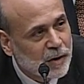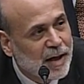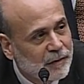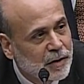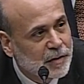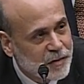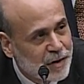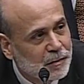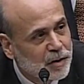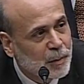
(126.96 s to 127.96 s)
have a
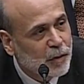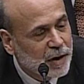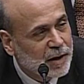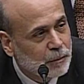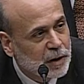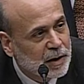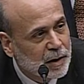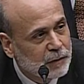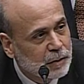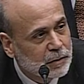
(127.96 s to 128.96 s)
single number yet that we can give you.